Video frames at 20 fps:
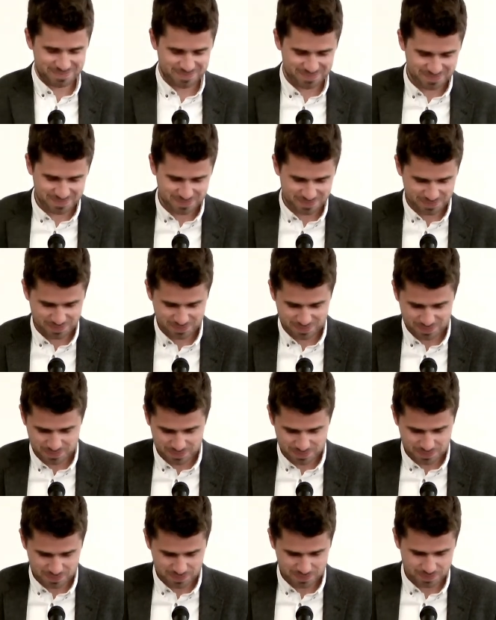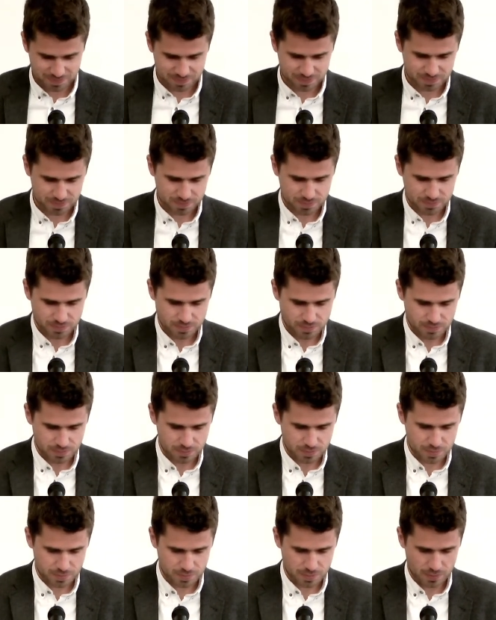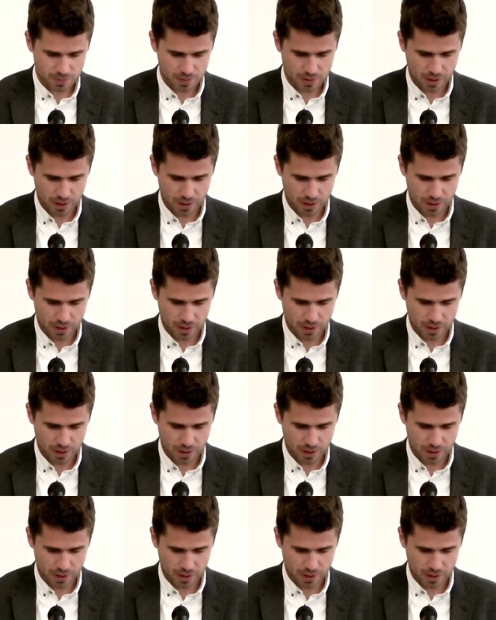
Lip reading: (no one is talking)